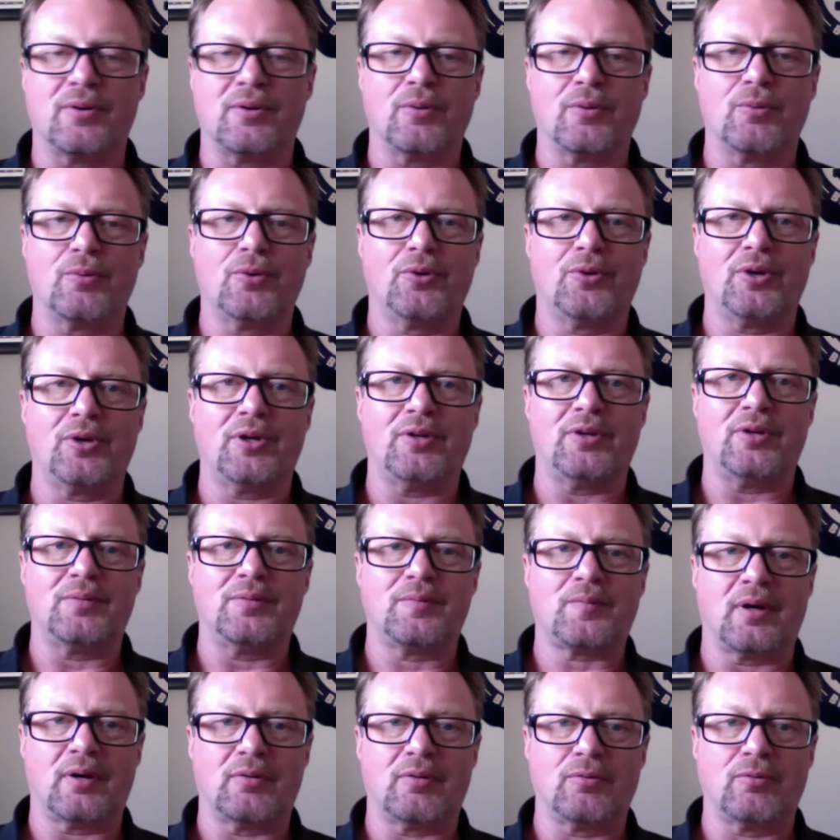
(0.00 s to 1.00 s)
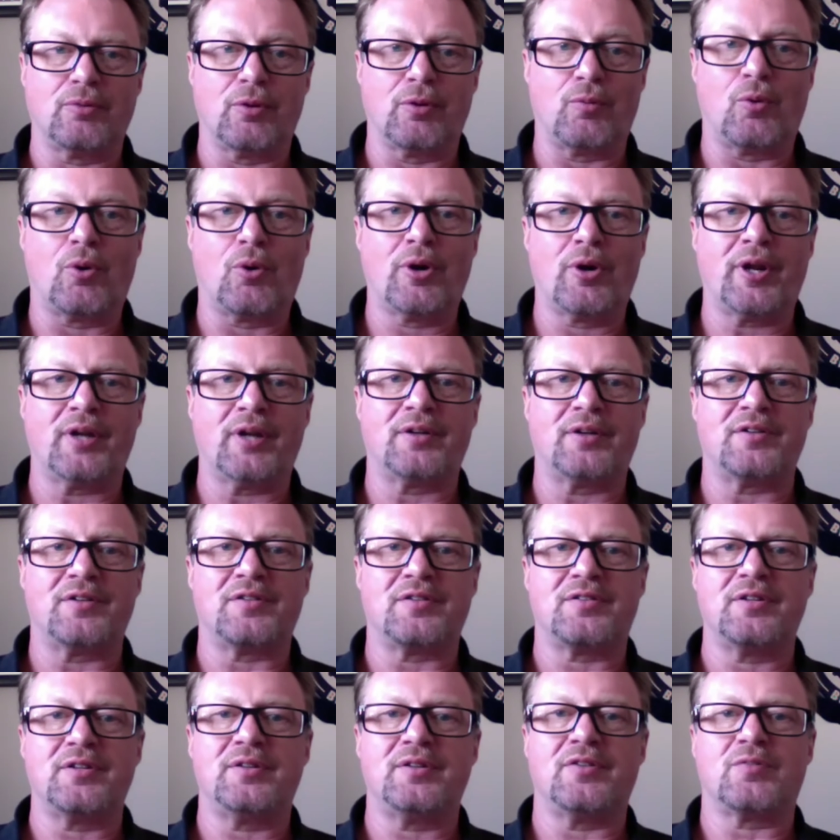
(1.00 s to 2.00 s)
really rewarding to
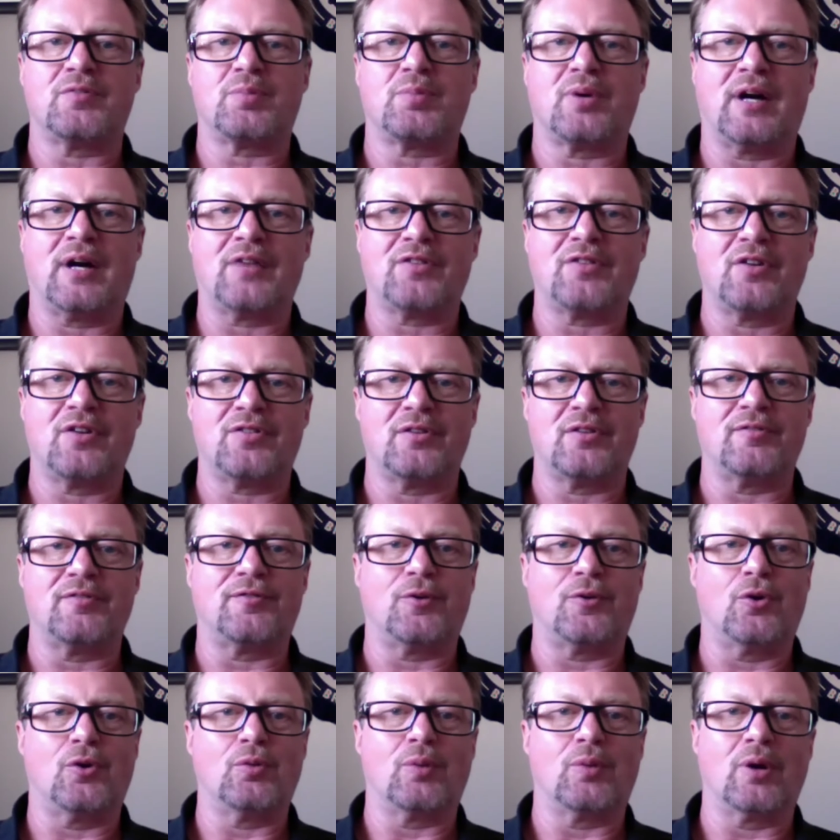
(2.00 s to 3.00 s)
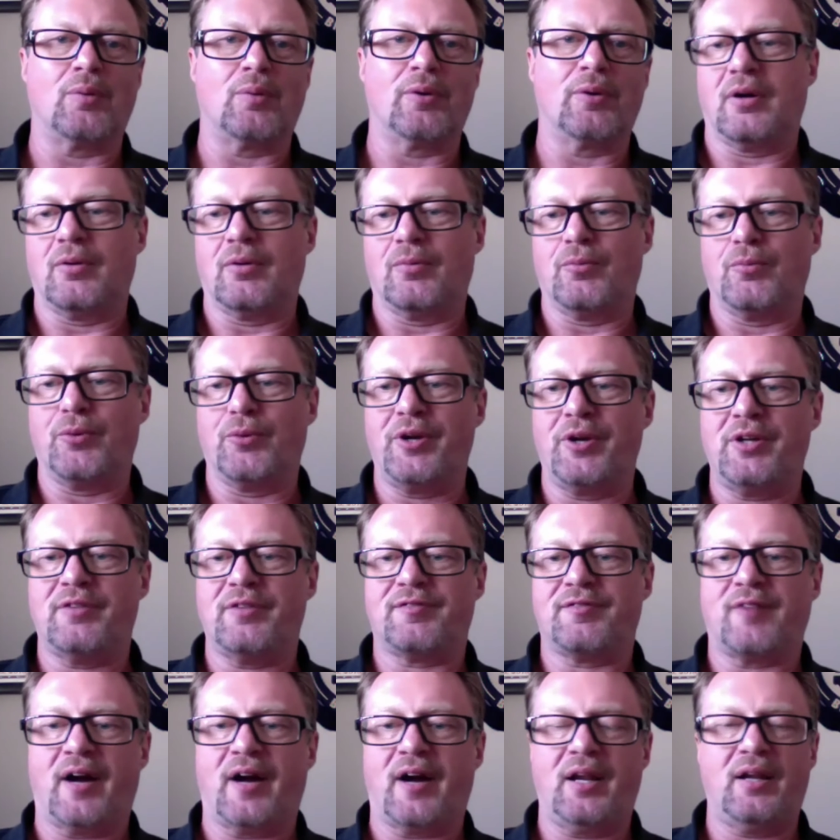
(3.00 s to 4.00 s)
see this process unfold, where we're
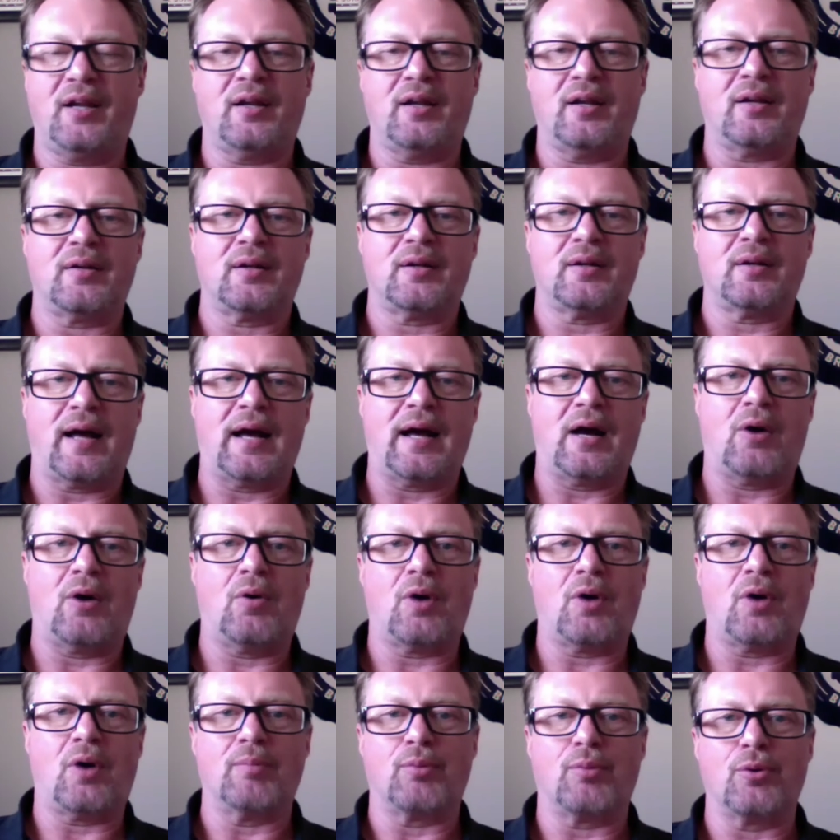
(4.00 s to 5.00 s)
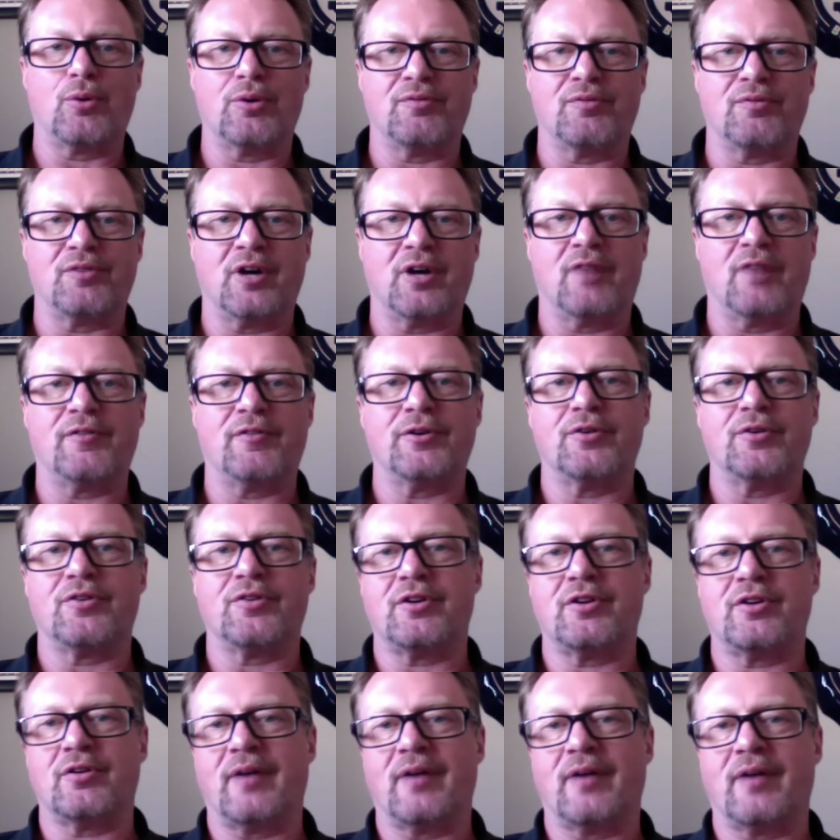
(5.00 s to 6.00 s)
redefining how our board of governors
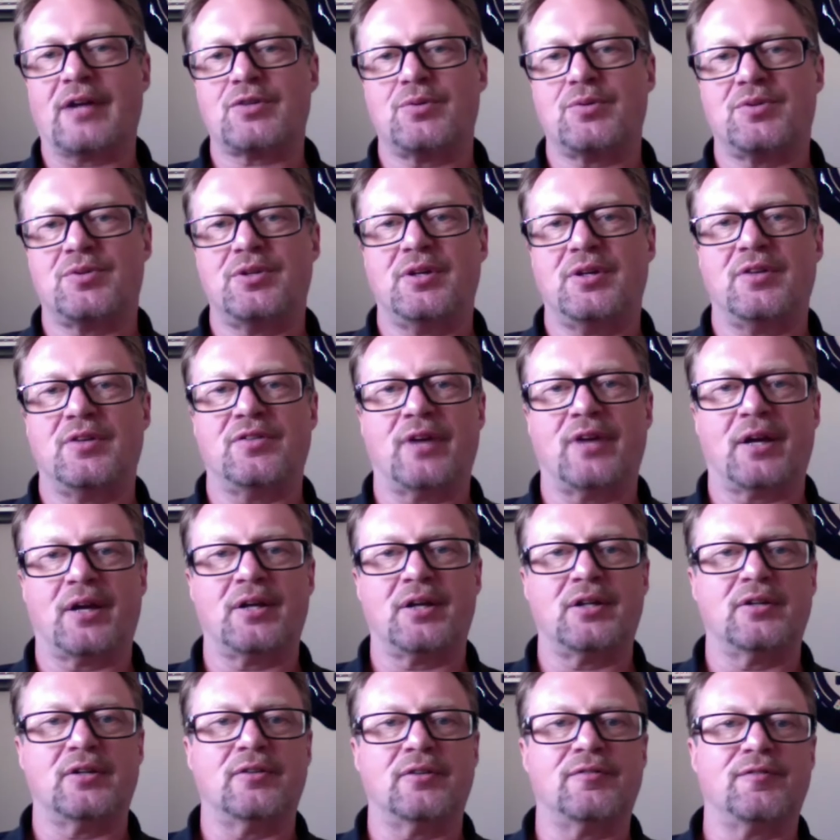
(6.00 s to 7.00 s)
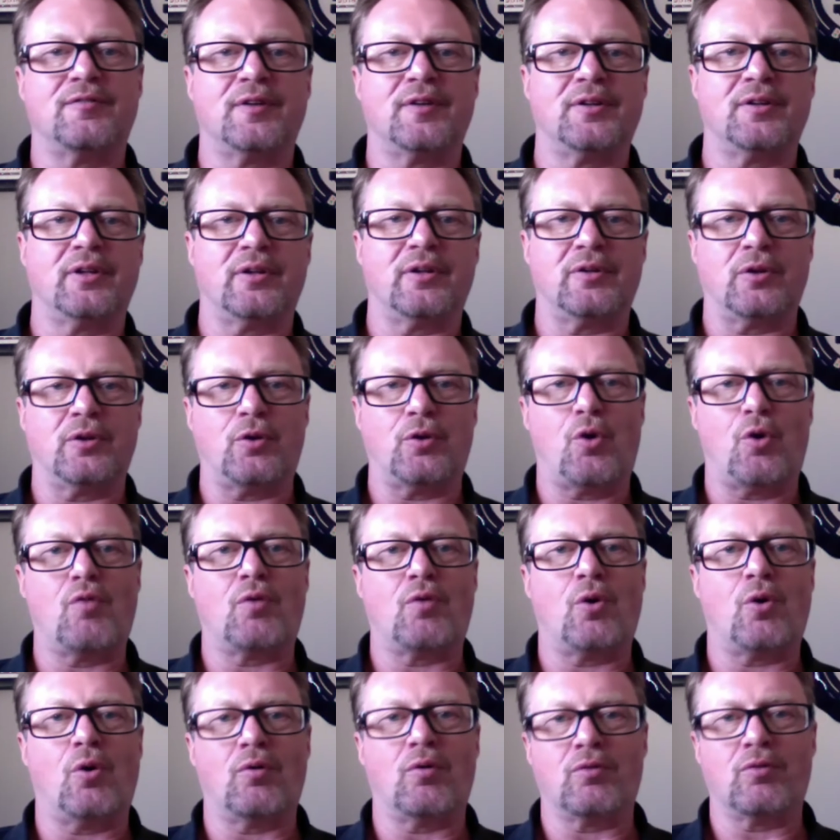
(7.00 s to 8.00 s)
interacts with the executive and the
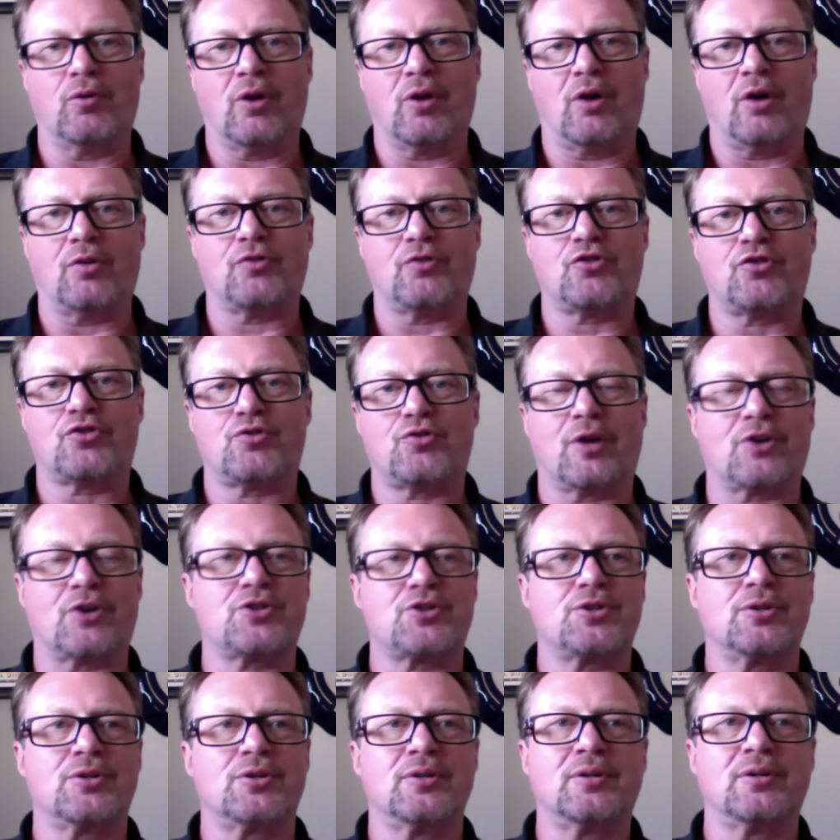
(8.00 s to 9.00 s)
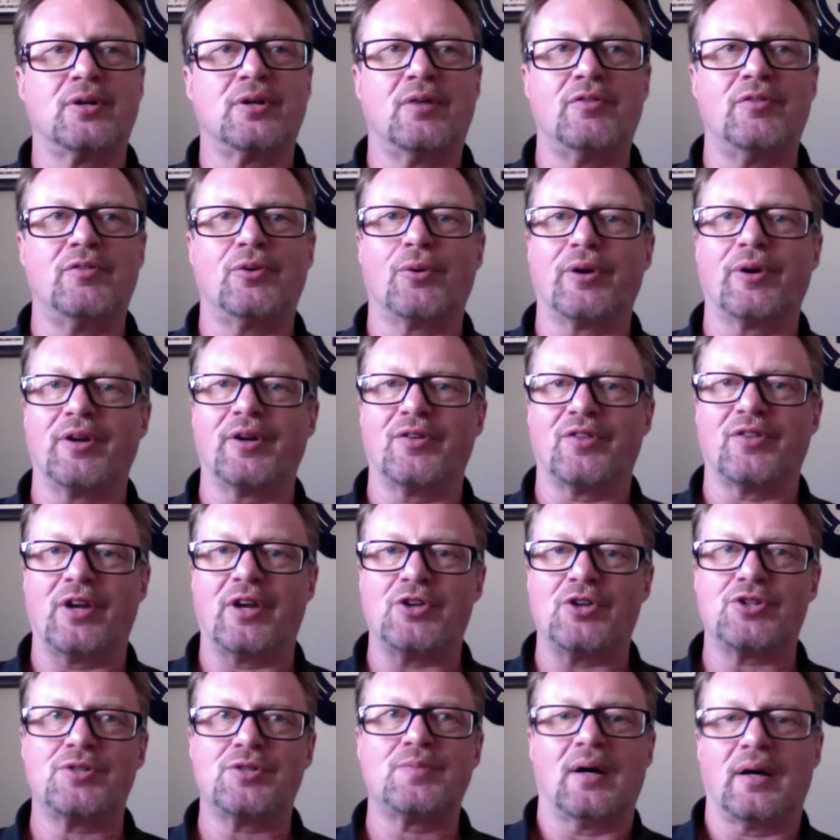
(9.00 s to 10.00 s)
whole overall structure of the
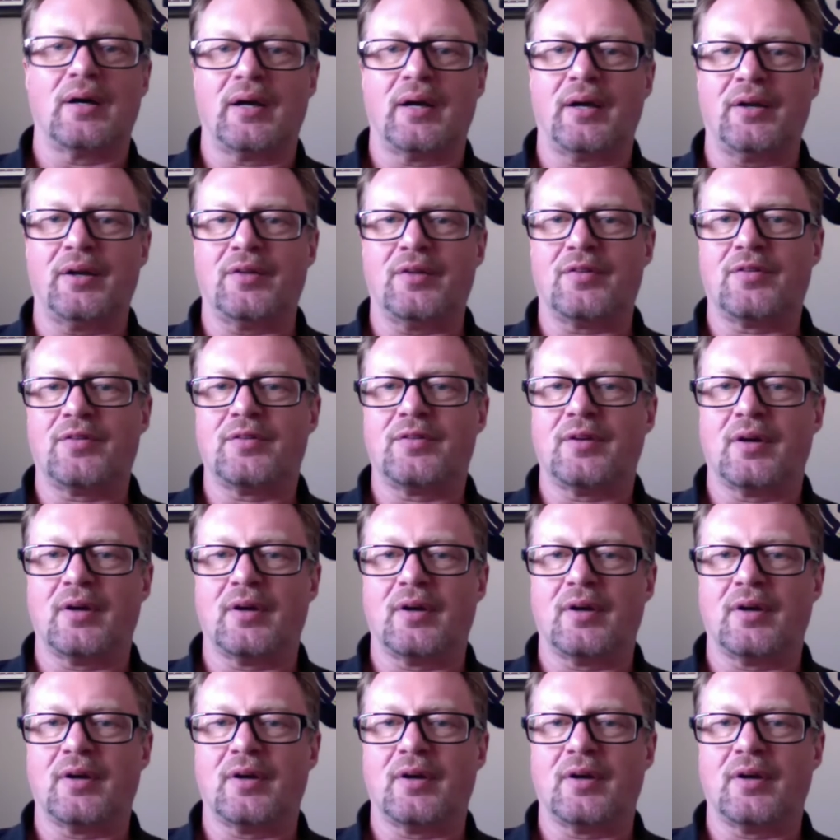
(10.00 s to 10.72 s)
organization. And it's